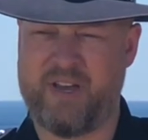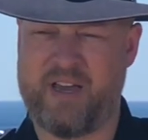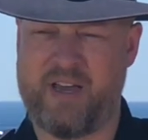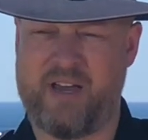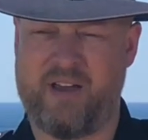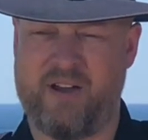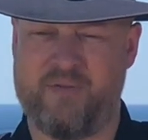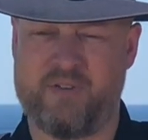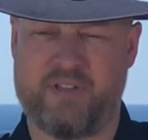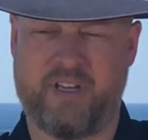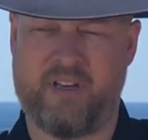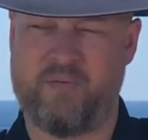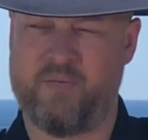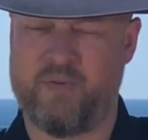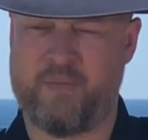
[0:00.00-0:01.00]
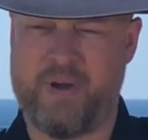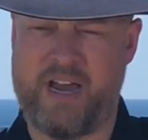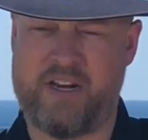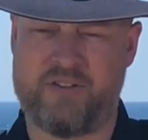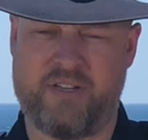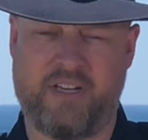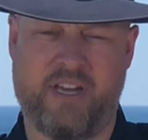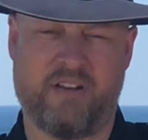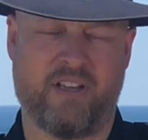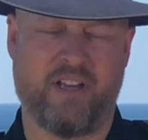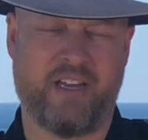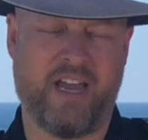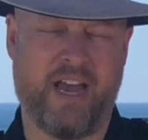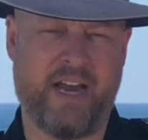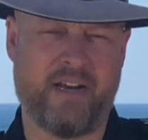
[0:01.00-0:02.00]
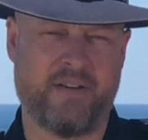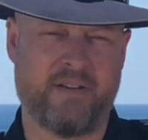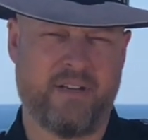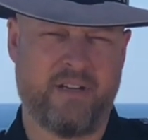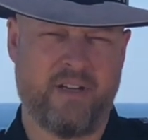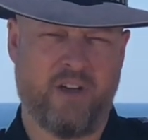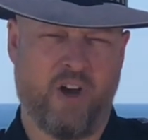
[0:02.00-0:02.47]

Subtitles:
obviously remains that get located